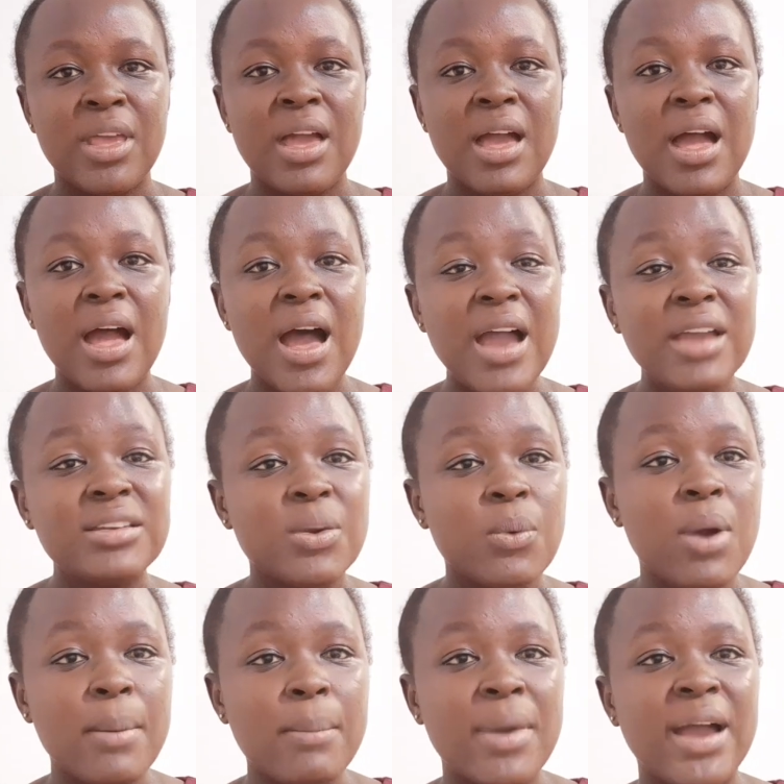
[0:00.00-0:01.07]
I, the
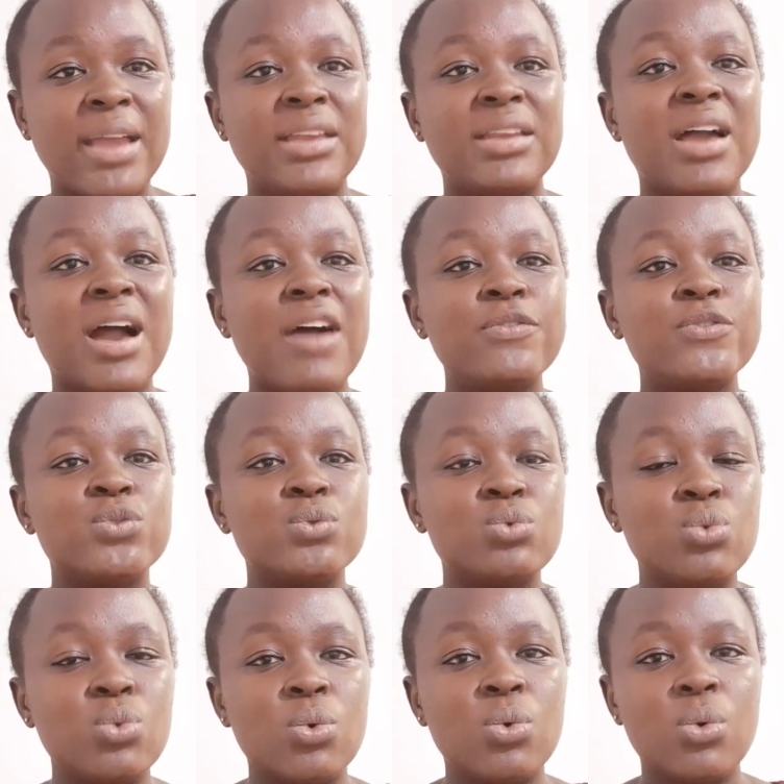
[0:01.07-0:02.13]
one buying, have to
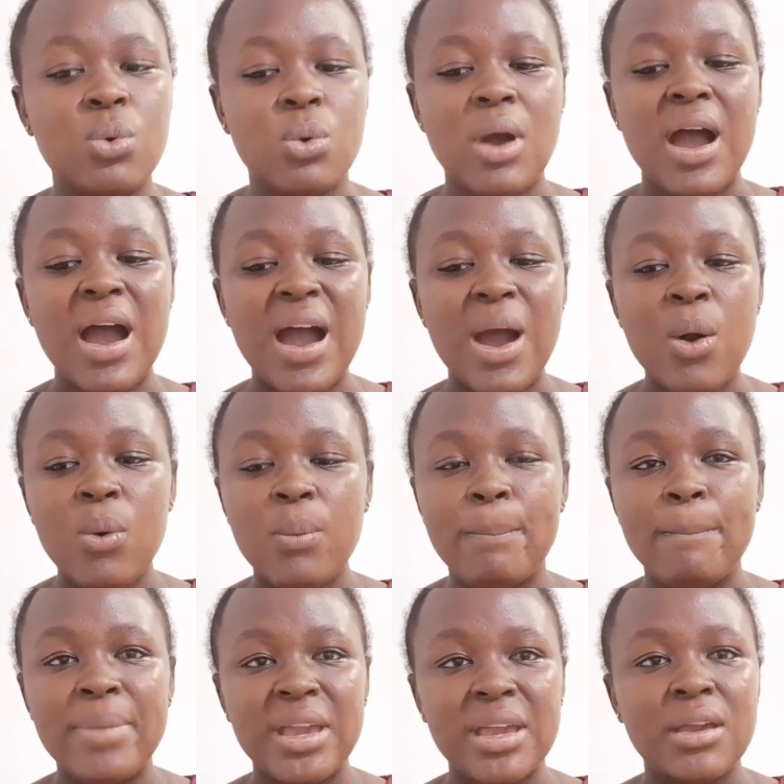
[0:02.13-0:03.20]
know how
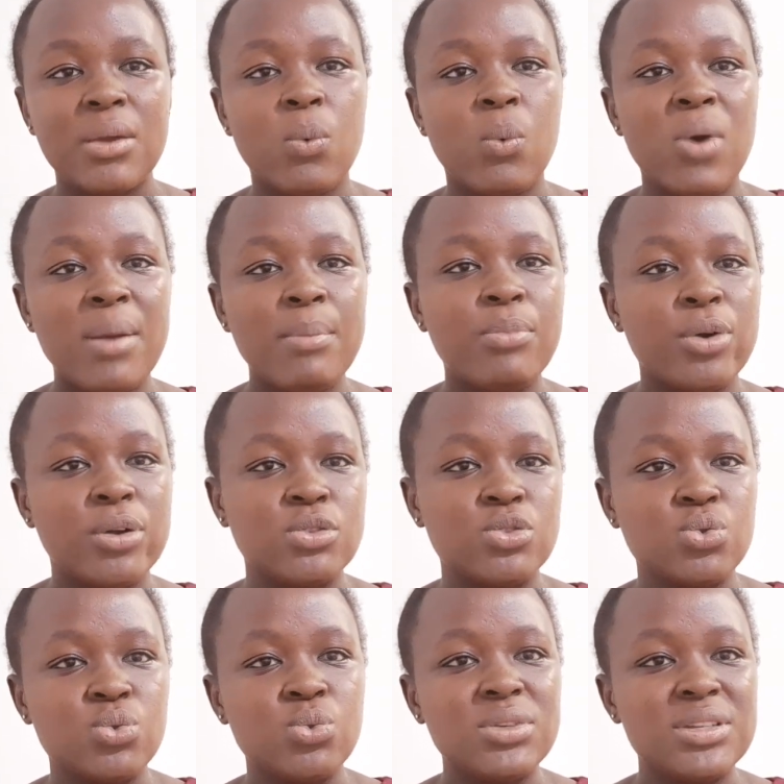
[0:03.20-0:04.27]
big 1.2
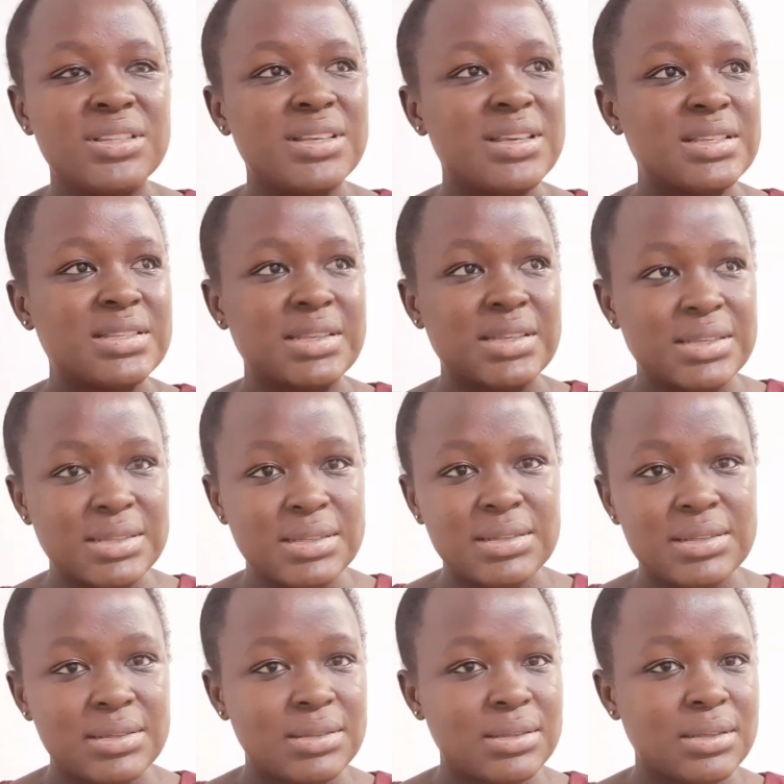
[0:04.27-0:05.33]
liters is.
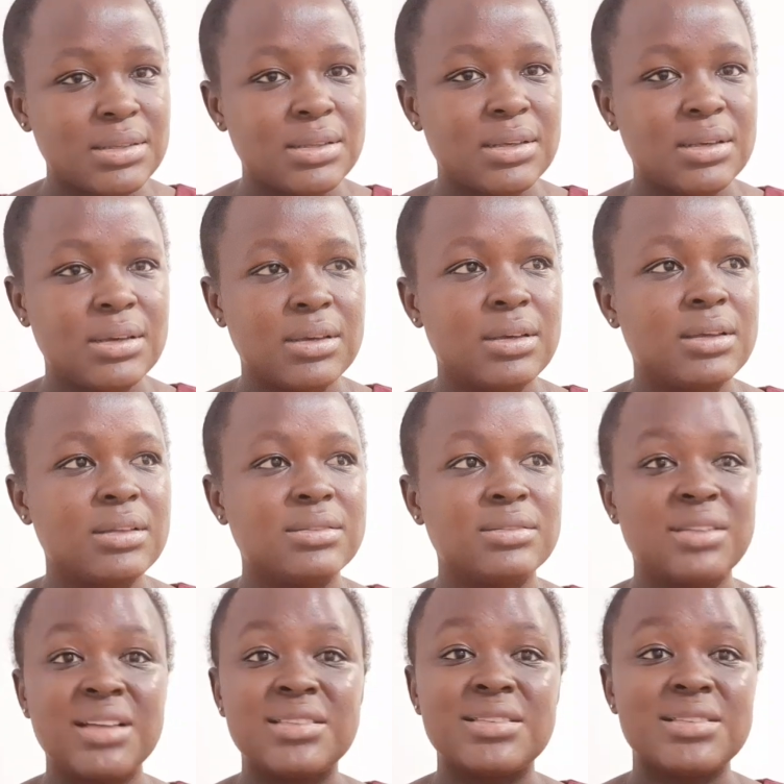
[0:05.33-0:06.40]

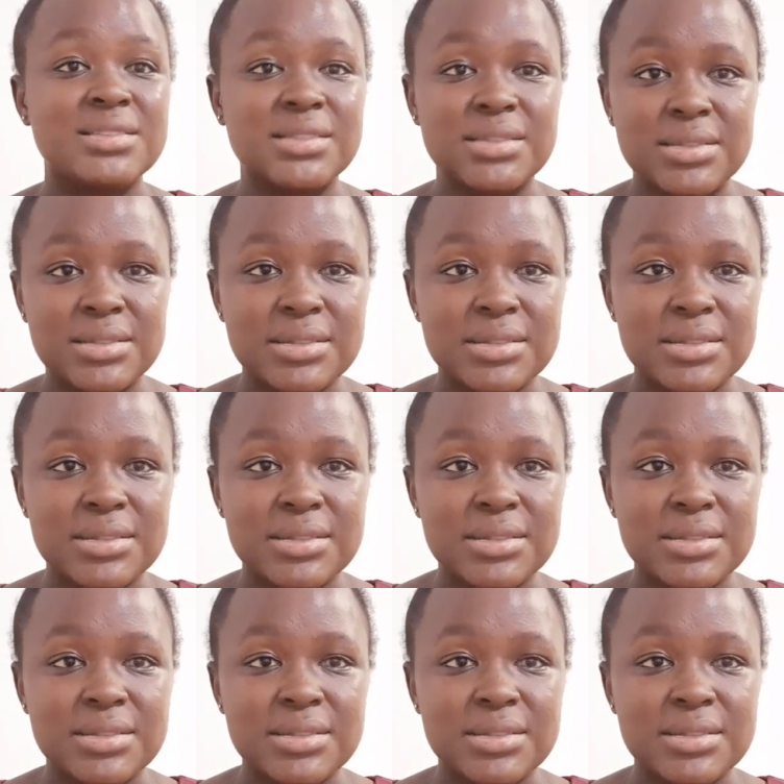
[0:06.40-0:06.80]
That is it.